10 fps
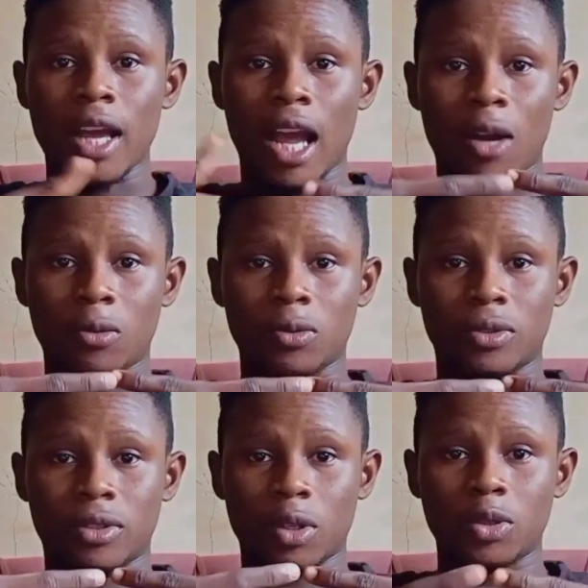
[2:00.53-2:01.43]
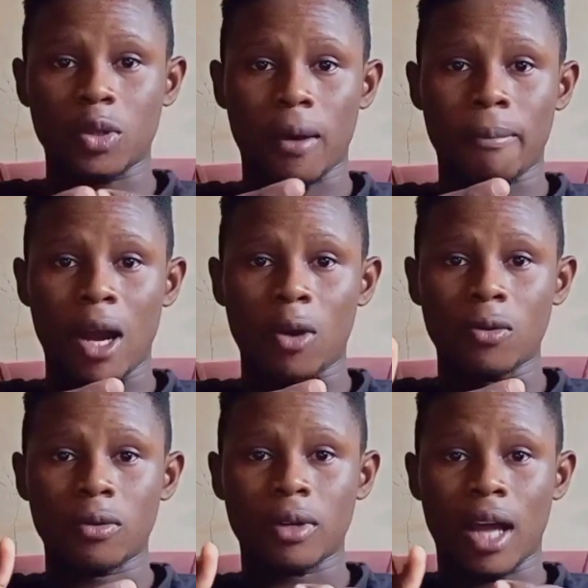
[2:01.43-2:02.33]
will tell you
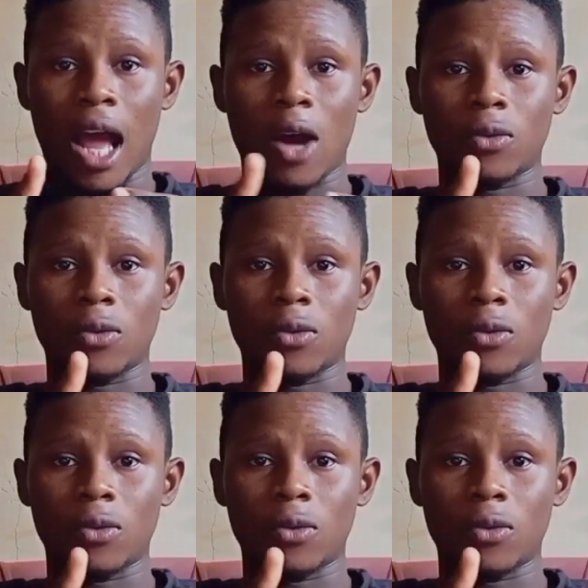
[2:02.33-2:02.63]
about how